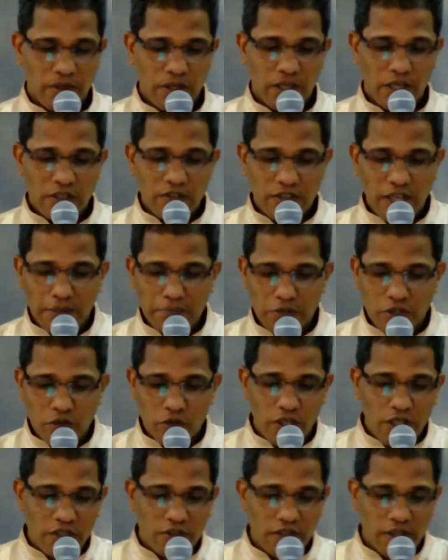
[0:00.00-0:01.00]
in chapter
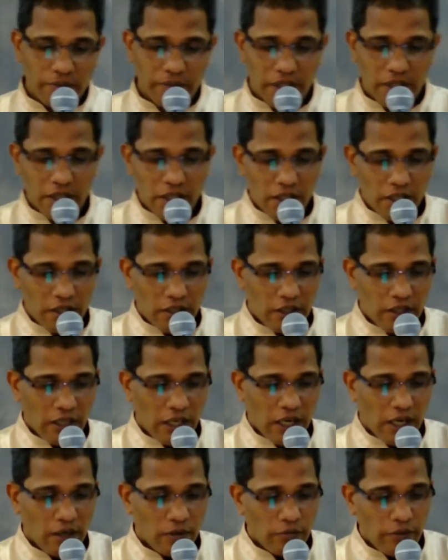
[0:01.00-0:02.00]
twenty-seven,
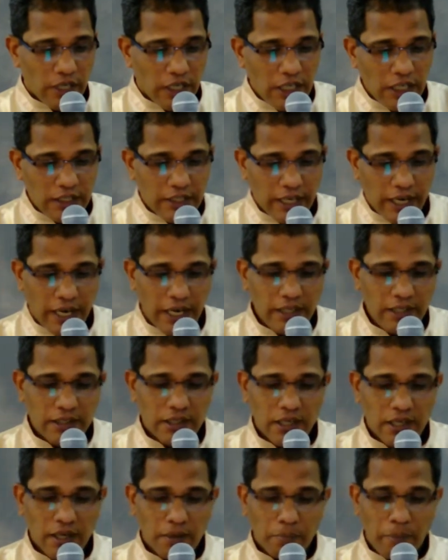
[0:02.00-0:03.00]
uh, we read that
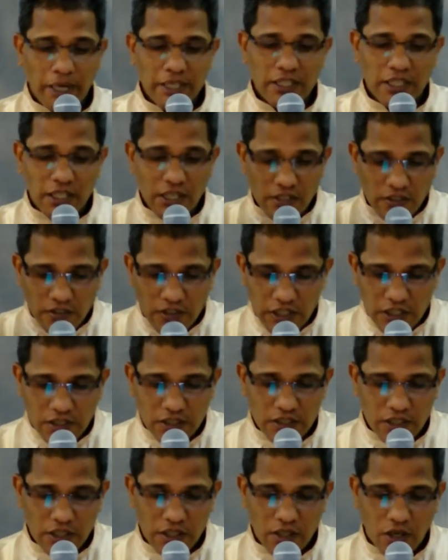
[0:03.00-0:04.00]
by the
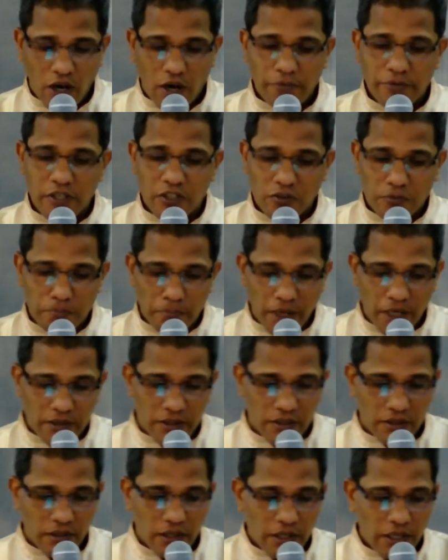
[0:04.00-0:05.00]
instruction of his
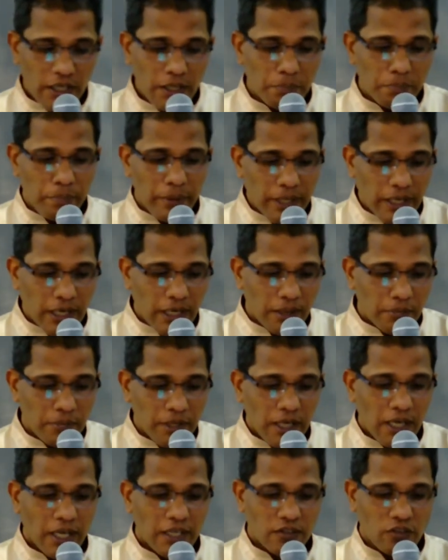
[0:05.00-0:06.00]
mother, he
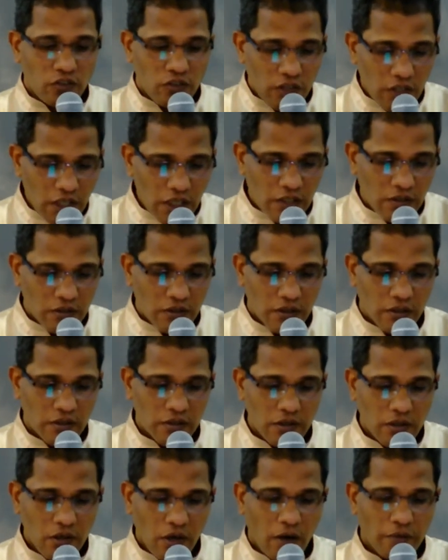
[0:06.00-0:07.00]
became a cheater
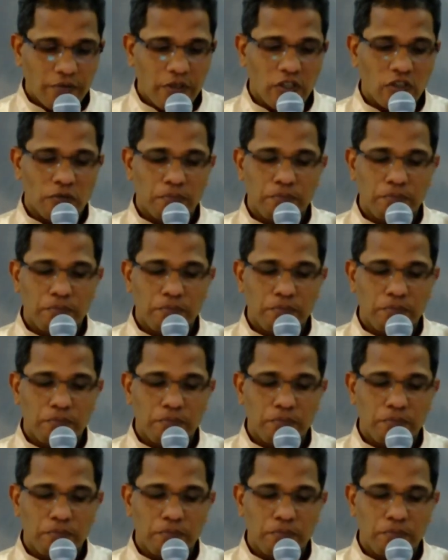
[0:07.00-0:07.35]
of his